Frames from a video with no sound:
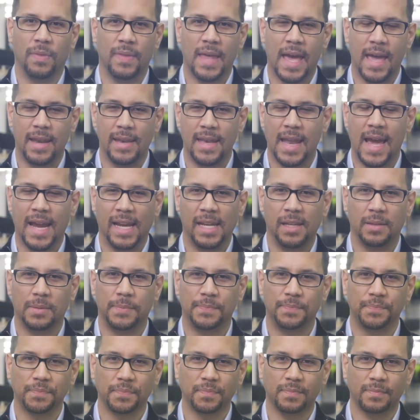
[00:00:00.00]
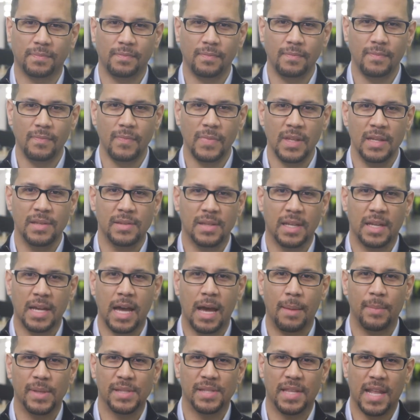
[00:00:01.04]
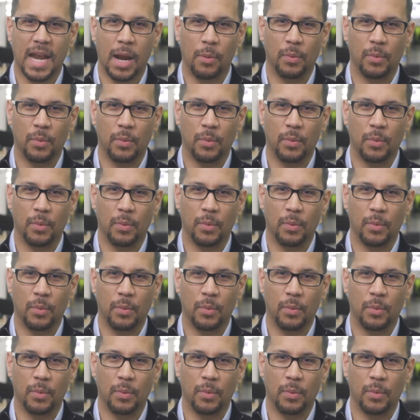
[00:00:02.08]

that night is the comments that